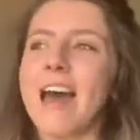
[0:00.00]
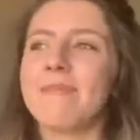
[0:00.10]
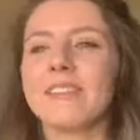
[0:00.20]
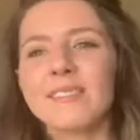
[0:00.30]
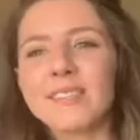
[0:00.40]

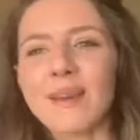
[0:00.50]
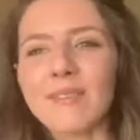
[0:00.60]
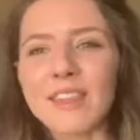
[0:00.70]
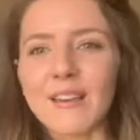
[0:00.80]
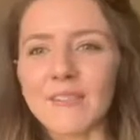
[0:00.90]
This is
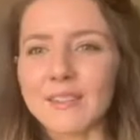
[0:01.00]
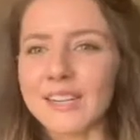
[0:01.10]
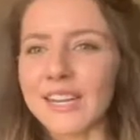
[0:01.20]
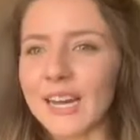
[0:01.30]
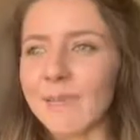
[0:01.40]
something that was
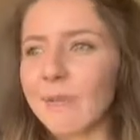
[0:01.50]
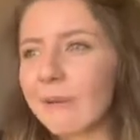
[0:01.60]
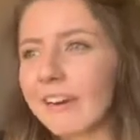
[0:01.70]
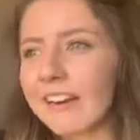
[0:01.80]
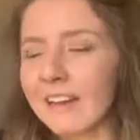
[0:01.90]
written on a
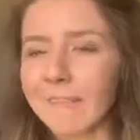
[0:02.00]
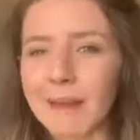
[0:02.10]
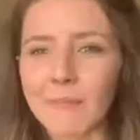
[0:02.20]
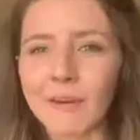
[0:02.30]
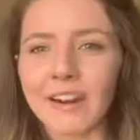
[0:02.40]
board, on a
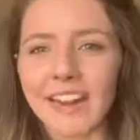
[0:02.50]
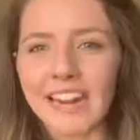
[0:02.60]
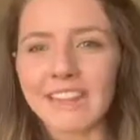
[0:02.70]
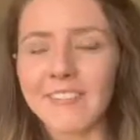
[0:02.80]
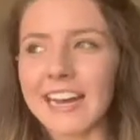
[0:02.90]
whiteboard, and
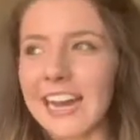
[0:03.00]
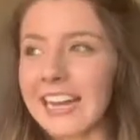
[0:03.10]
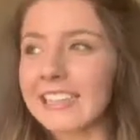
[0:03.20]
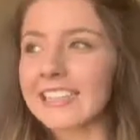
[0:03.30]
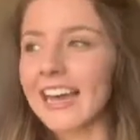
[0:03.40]
it
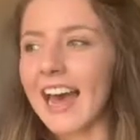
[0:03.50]
was,